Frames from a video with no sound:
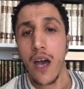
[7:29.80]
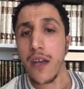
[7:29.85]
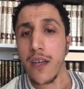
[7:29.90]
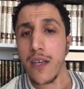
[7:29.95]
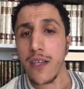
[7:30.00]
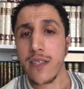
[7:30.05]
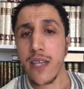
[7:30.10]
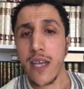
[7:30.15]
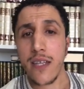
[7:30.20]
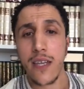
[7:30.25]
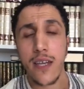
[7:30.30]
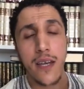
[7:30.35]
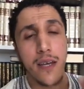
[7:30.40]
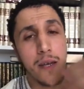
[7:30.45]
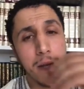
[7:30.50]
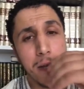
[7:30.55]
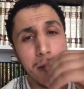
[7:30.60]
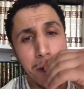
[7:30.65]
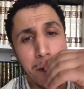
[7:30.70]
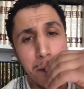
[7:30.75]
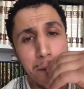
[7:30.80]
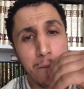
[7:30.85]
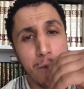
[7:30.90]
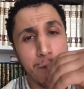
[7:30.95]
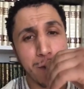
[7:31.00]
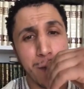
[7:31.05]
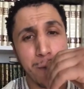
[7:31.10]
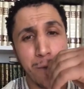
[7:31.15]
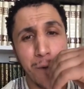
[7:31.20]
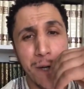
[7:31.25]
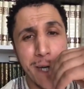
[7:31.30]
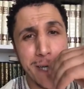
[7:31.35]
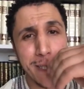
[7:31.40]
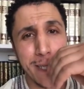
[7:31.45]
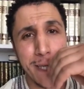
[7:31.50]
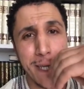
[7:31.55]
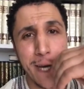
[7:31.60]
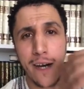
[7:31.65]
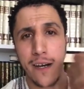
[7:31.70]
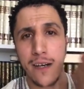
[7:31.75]
And he said, uh, Mufti Munir
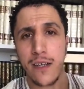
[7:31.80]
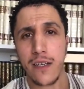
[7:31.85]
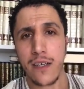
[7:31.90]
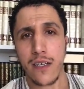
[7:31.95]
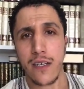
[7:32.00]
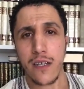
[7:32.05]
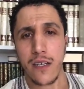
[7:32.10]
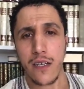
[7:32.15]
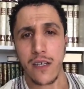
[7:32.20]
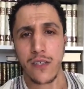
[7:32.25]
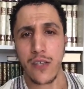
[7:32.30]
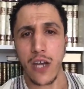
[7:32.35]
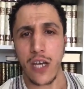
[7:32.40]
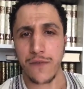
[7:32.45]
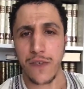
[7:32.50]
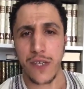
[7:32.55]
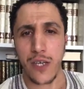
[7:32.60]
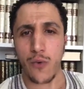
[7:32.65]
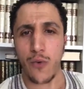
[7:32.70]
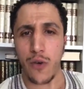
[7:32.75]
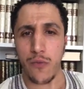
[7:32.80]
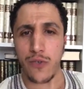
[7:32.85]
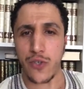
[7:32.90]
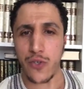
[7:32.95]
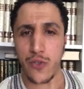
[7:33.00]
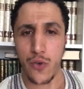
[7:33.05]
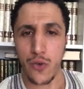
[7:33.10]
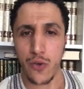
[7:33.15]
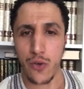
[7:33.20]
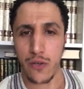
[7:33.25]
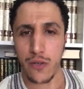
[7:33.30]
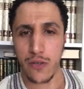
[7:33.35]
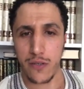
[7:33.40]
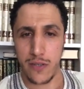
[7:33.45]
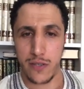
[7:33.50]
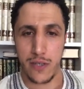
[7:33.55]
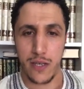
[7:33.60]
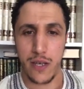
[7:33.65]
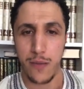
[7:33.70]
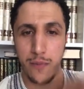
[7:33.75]
is here. So I was thinking, "What me to do?
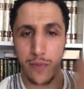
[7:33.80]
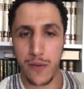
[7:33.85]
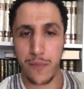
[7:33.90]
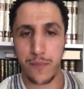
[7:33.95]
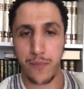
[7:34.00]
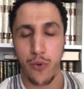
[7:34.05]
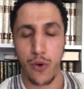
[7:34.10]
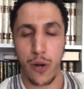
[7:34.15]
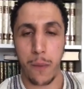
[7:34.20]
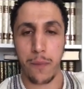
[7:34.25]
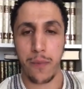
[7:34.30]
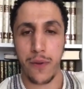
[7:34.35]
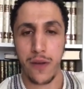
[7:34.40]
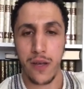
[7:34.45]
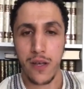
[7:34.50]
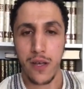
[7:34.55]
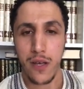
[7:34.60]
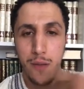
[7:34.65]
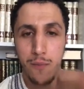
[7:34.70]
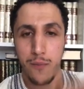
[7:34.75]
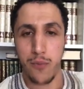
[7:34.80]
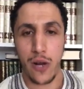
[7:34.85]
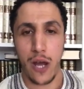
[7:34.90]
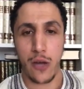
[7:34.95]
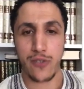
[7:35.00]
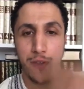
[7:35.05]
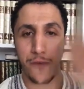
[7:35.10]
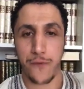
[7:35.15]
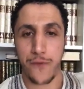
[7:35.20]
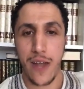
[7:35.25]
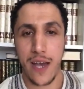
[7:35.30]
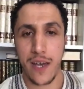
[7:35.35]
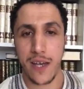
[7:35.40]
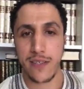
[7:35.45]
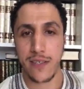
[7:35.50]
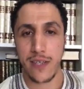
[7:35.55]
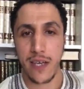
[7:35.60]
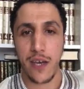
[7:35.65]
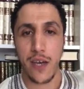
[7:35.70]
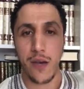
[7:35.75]
To pull up, uh, pull out the
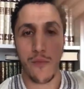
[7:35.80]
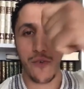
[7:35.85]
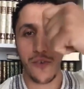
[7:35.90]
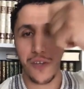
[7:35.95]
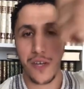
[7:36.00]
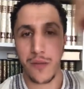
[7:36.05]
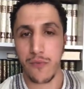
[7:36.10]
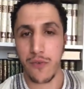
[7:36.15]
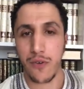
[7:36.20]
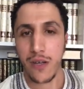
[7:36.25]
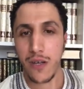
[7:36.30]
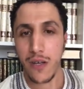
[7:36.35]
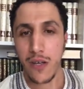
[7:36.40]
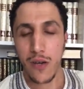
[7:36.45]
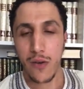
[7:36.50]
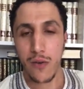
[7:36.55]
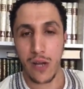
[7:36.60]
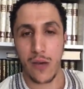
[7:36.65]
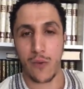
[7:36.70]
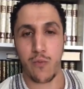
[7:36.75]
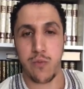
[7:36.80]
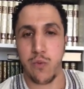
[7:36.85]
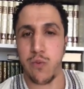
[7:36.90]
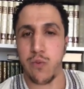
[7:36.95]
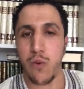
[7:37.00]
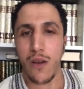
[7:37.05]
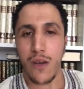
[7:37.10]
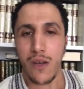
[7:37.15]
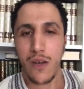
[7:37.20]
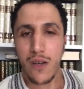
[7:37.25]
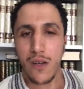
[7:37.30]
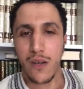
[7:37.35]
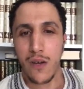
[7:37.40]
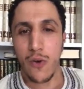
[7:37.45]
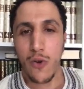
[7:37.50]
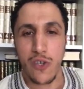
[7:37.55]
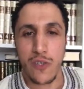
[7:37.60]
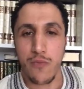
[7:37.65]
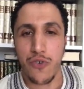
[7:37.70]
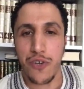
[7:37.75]
flag and say, hey, Munir, Munir. Like,
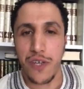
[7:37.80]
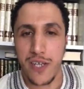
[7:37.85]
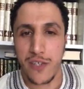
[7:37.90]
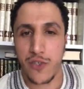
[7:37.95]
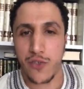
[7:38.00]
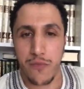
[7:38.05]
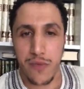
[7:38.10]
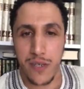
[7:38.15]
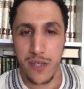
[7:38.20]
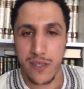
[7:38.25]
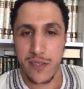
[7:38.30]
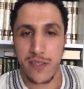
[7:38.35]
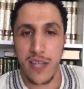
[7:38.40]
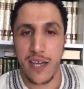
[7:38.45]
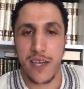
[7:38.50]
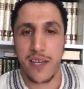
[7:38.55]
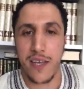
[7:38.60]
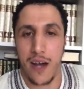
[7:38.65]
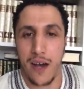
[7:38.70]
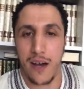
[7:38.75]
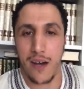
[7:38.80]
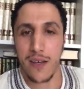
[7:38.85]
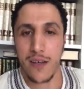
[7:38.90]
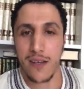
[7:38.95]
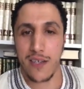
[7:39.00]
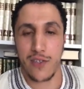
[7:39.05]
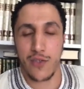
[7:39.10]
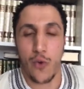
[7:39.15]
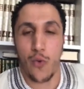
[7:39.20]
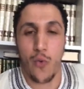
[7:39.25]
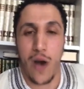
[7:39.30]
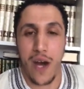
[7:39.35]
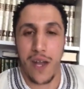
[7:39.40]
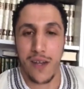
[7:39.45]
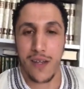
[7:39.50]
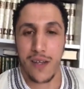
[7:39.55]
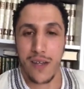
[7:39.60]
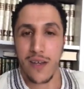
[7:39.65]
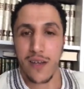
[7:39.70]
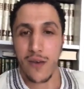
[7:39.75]
who's Munir to me? He's Nakira. He's not
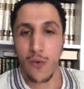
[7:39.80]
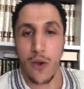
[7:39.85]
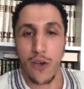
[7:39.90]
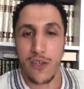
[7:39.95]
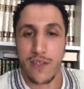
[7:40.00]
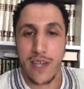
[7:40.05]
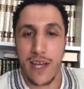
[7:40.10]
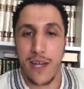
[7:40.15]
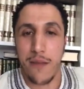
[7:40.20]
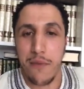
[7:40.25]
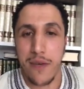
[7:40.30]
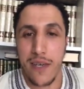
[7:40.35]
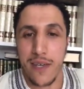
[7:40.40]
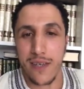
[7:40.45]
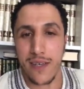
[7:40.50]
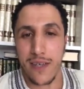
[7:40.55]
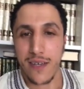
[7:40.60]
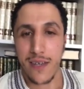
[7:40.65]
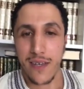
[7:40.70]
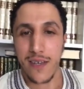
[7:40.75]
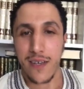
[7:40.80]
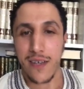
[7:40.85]
one. What are you telling me?